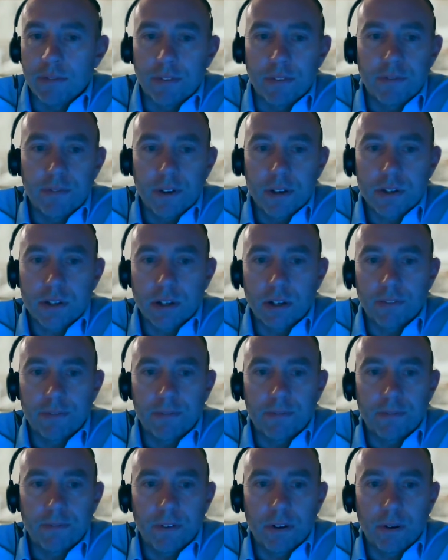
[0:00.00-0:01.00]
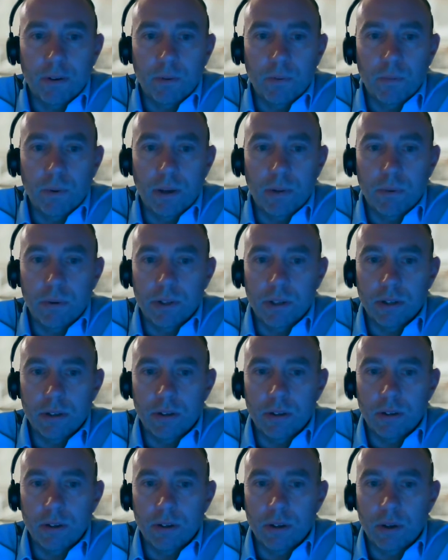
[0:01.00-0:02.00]
First off, we will
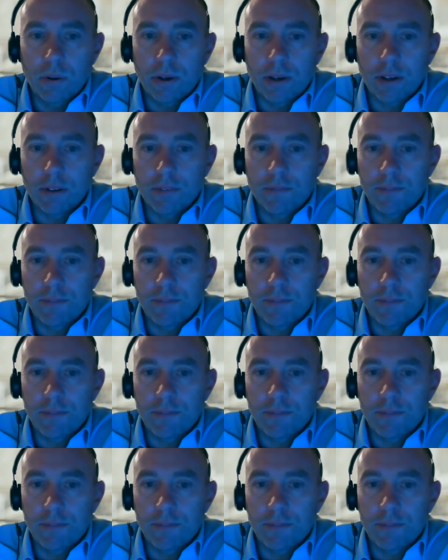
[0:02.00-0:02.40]
do a quick